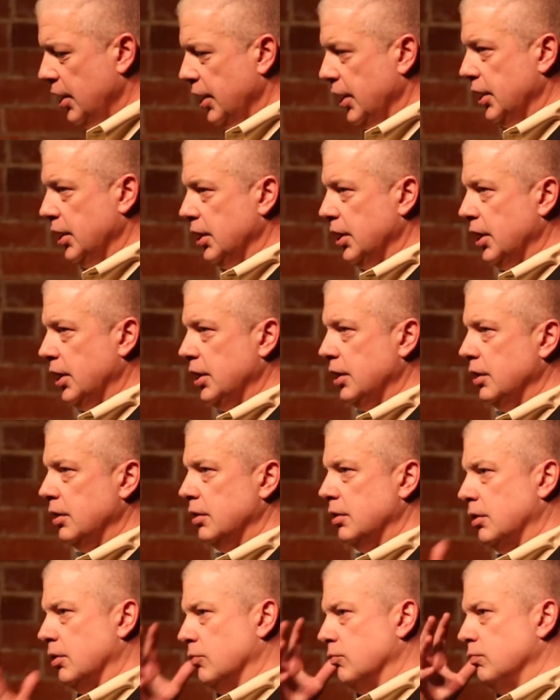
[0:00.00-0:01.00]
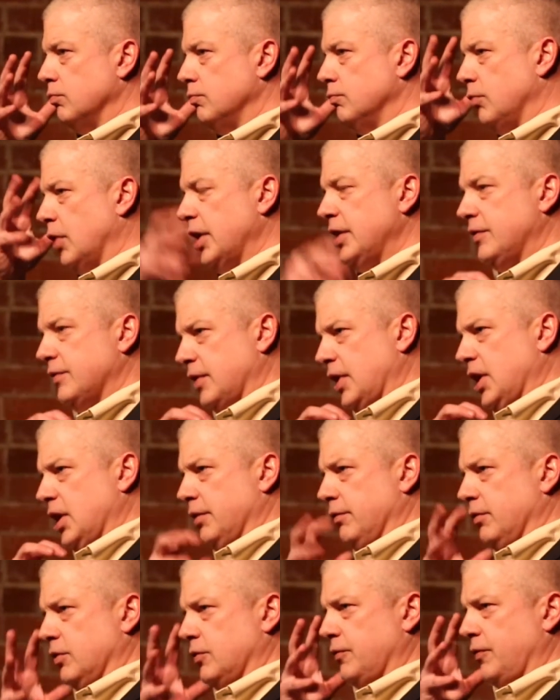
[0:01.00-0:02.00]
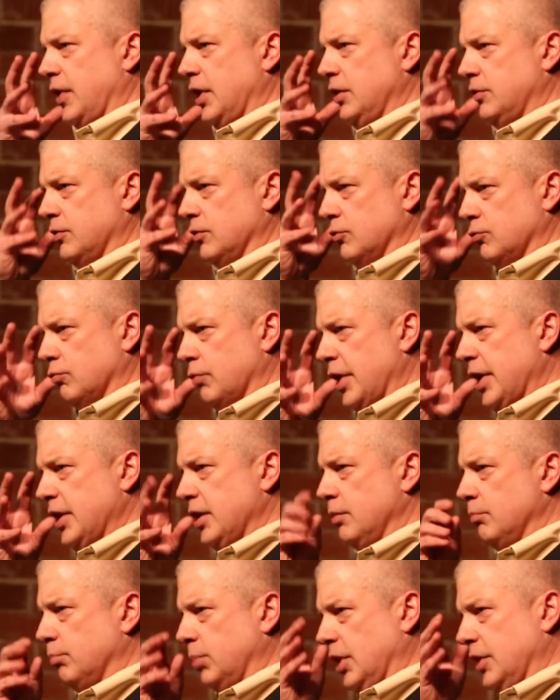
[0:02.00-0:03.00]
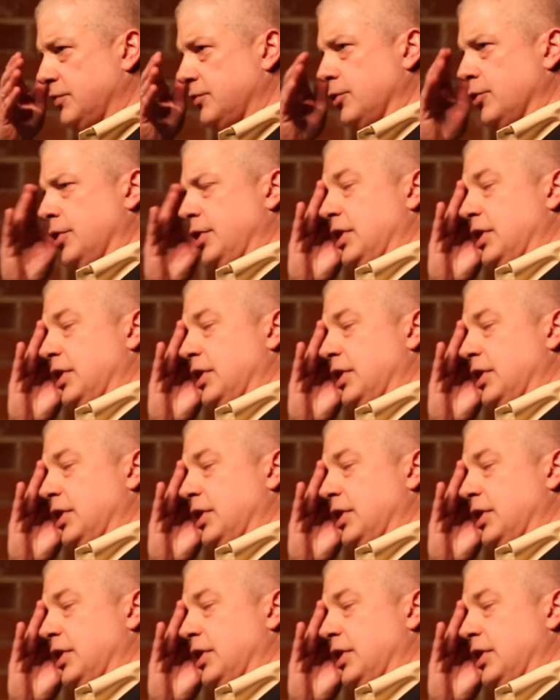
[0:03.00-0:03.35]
and the right side of his face is red and blistered,